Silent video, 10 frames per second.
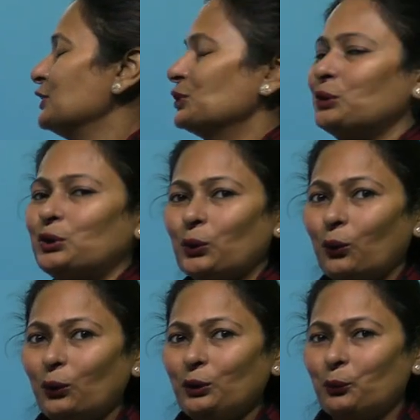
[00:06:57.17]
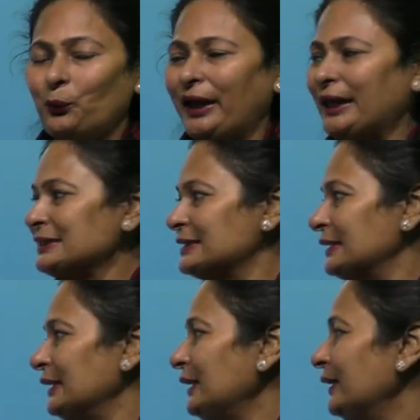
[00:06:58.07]
So don't waste
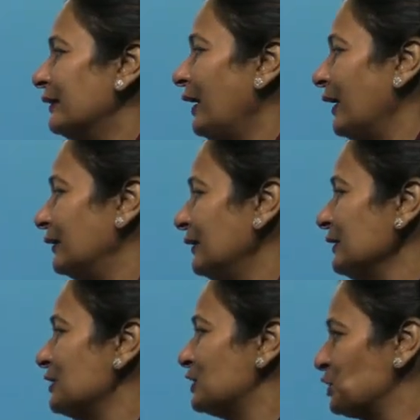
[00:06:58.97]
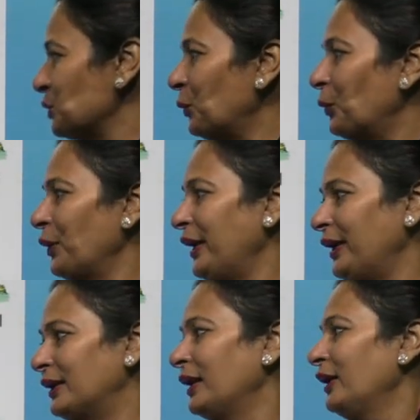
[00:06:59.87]
it, rather store
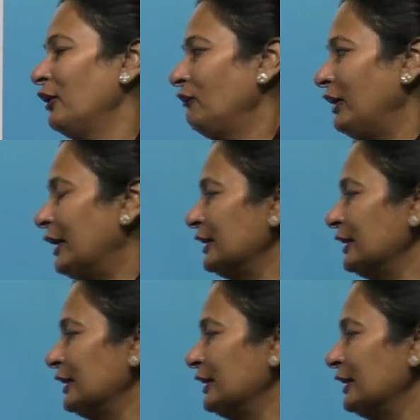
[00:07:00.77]
it. We